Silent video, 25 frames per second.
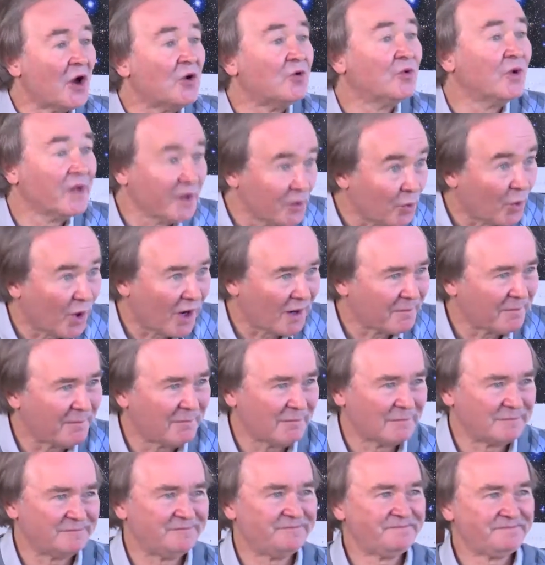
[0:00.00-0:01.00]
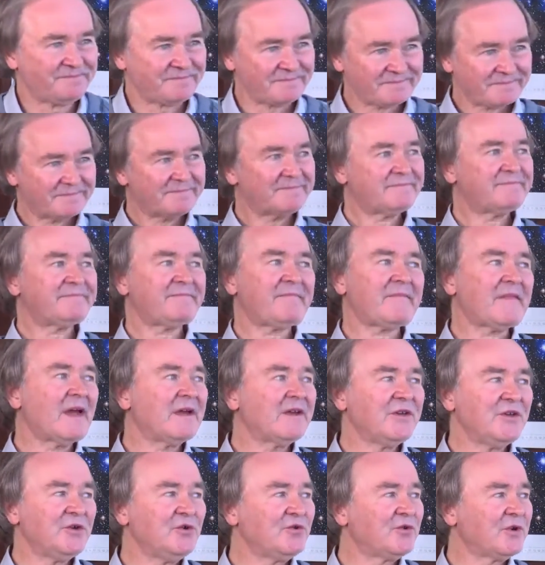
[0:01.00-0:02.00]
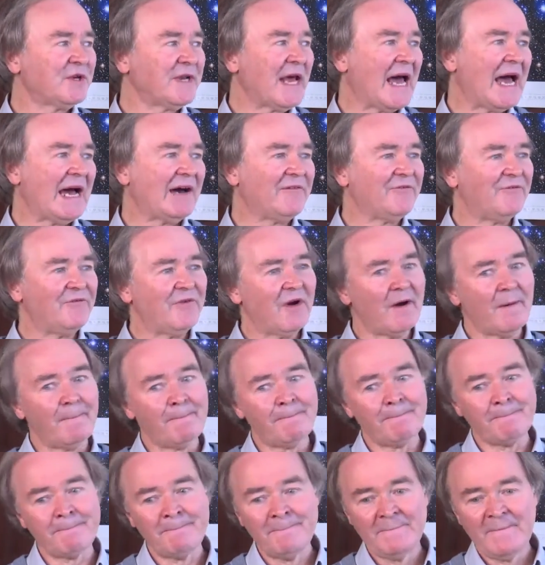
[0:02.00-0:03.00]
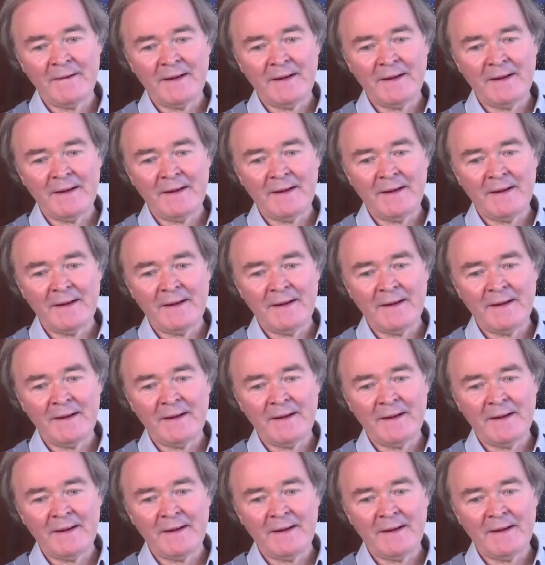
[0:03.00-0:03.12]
only one. You can have the